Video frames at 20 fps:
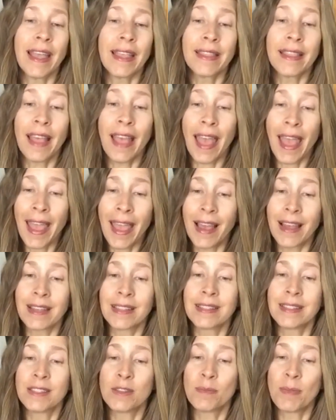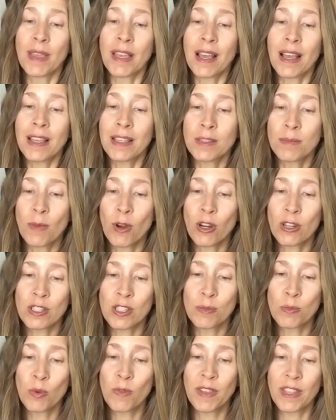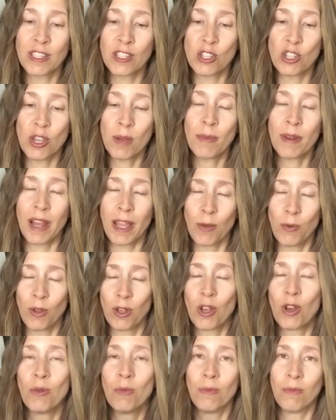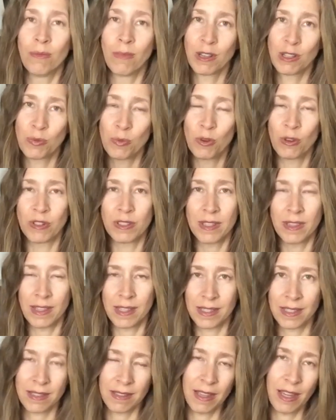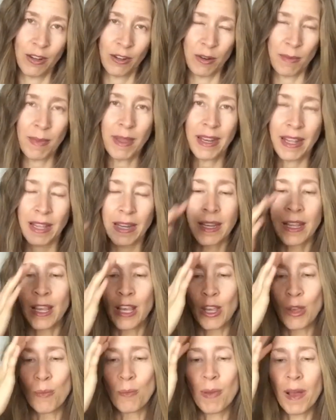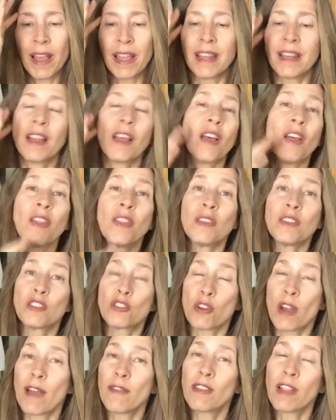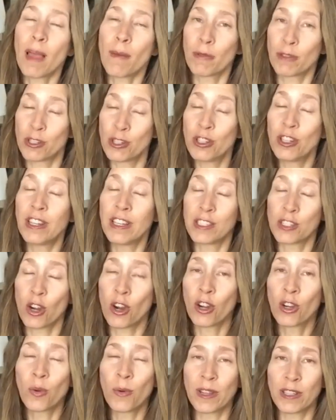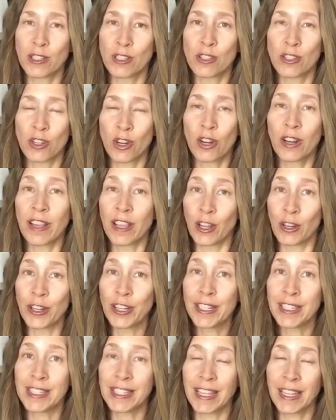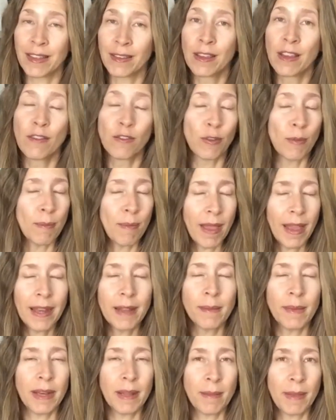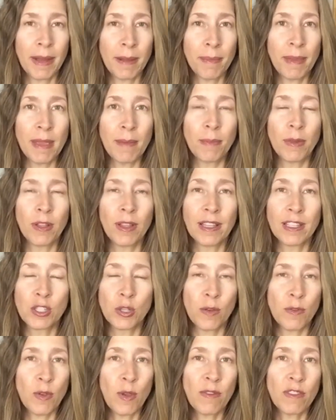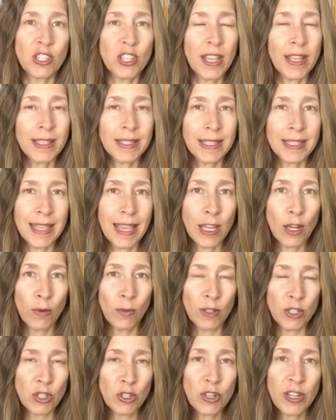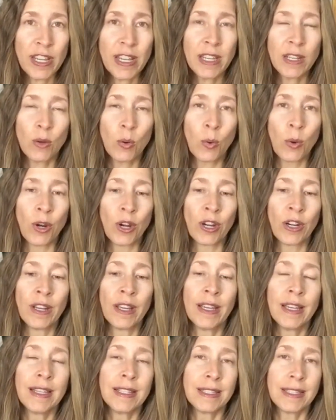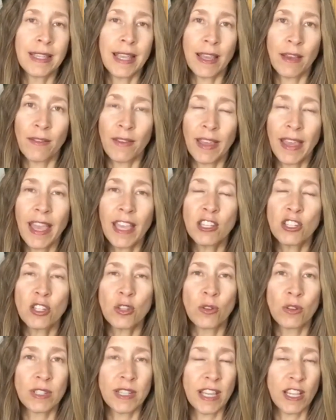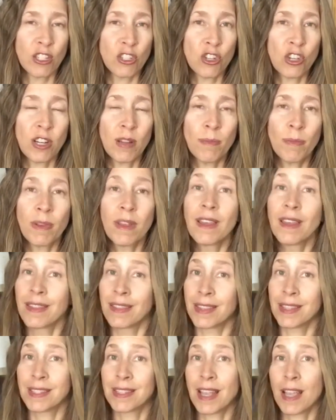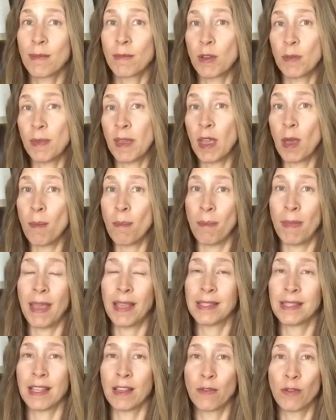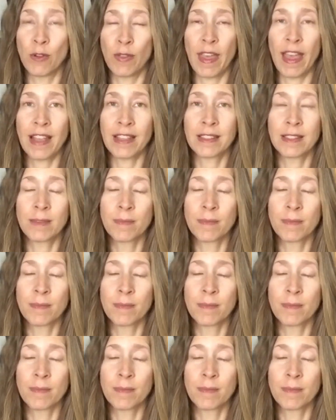And because Mars is moving into Gemini, we'll go much more into this here in a minute, but travel opportunities are going to start increasing for many, many, many people. And so if you have a chance to take a retreat or take a vacation or take a trip, this time could be amazing for that.